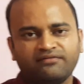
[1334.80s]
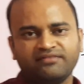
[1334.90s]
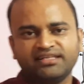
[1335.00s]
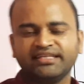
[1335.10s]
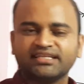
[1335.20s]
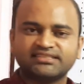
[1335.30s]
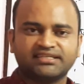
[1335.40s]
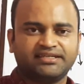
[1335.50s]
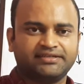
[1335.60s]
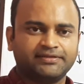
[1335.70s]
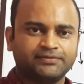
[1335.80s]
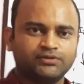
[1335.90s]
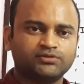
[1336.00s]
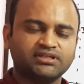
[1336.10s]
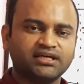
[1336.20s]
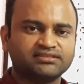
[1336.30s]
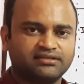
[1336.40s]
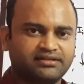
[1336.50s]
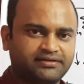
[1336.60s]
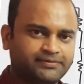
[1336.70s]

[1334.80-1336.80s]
in a circuit, using a circuit.